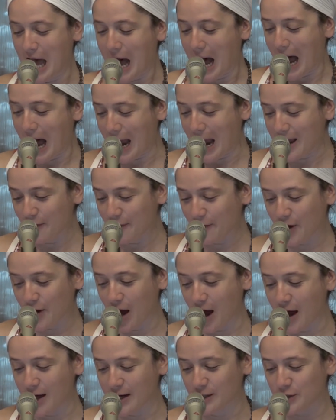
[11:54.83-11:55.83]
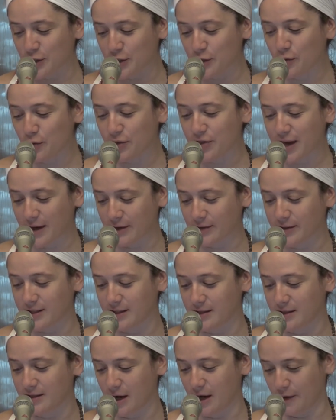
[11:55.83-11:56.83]
I have got
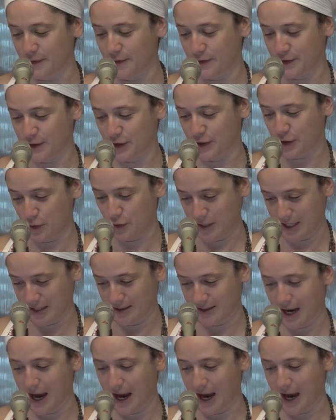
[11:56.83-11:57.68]
2,000 of students.